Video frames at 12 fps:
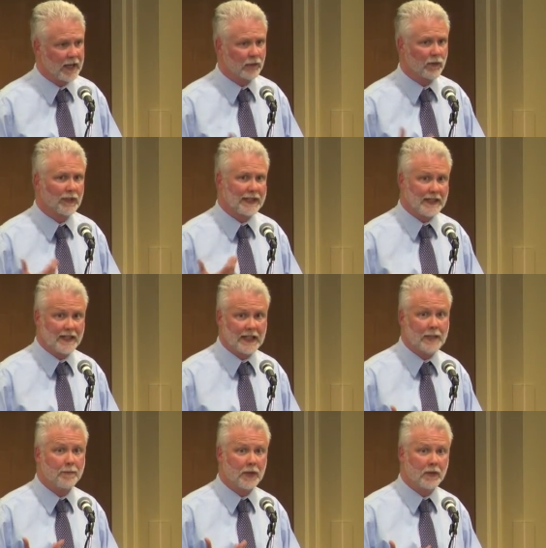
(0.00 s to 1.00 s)
and really
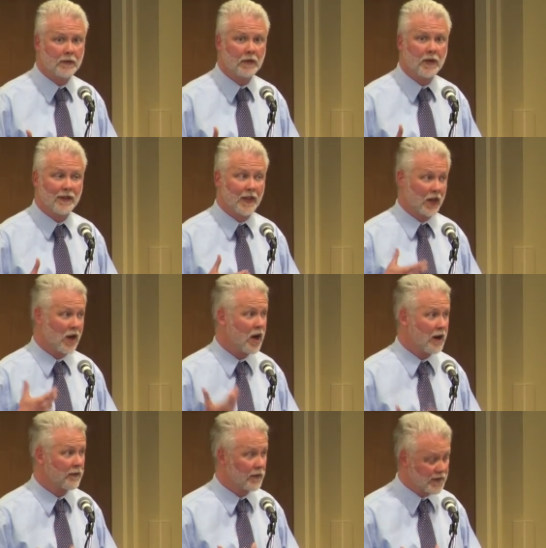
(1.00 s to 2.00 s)
deepen the
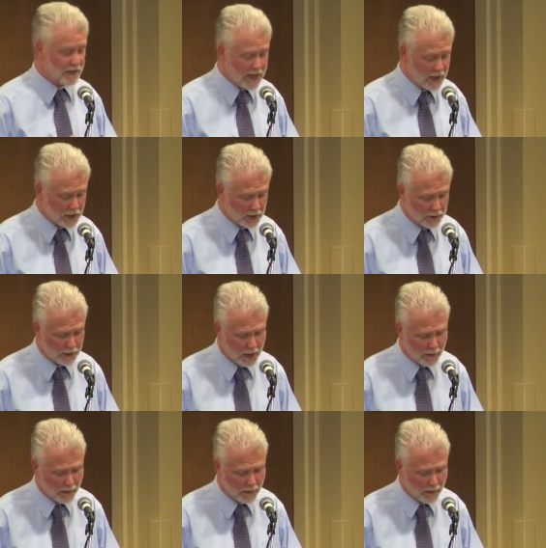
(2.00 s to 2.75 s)
conversation